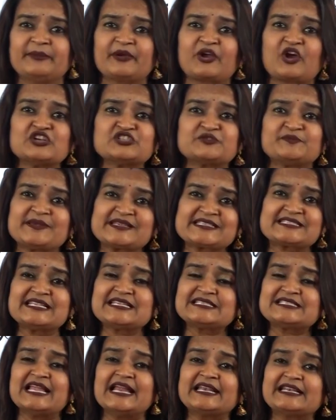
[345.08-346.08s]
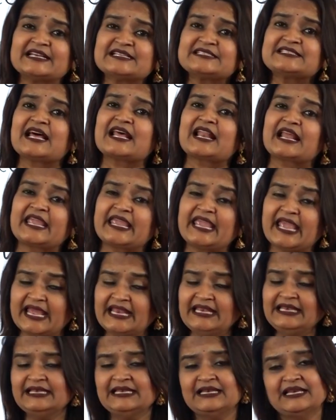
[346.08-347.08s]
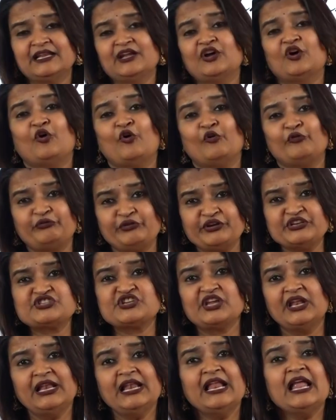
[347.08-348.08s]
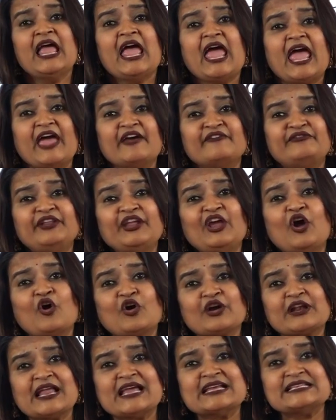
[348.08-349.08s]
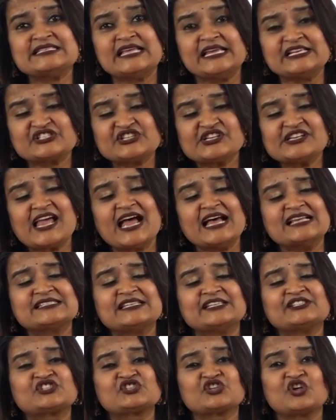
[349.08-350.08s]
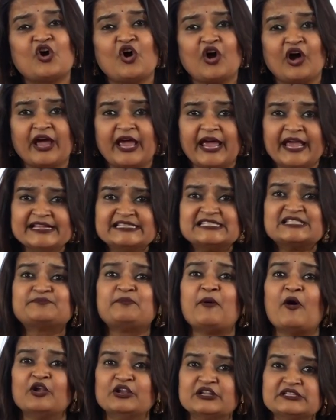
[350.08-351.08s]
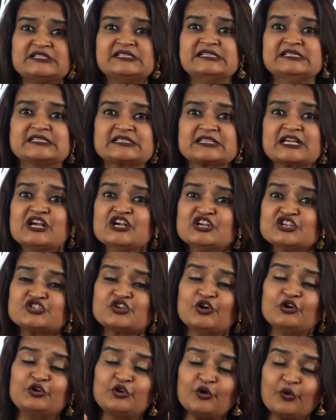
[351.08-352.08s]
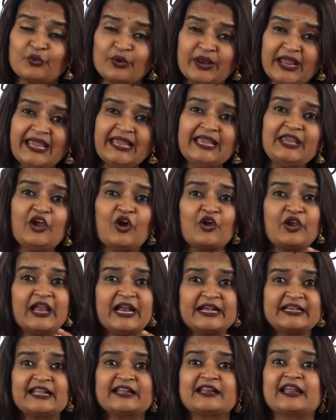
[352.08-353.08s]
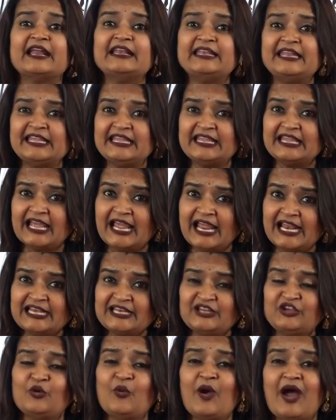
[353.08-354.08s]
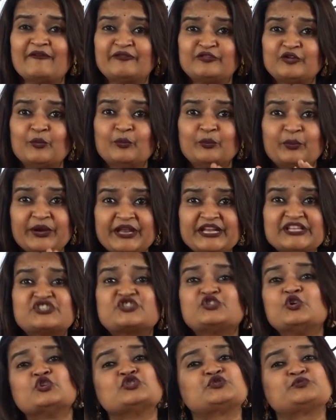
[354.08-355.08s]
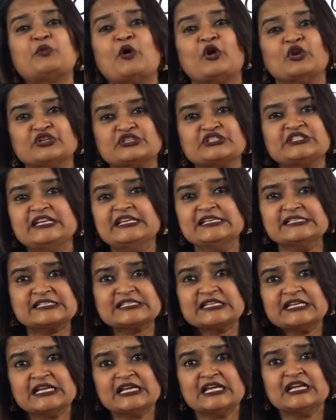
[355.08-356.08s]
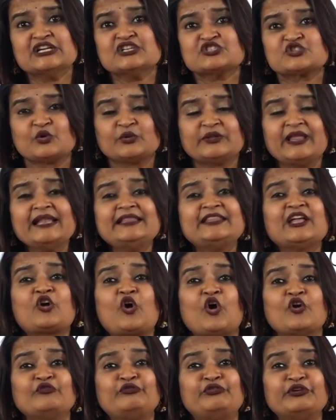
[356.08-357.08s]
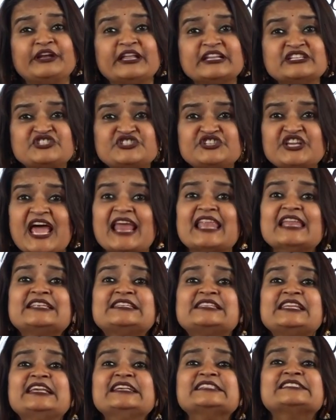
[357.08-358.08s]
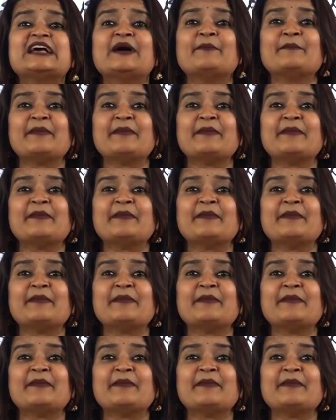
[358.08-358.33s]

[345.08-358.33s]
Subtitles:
because business letters are again official, every organization has its policies. So, during your letter writing, you have to breach those policies so that the confidentialities are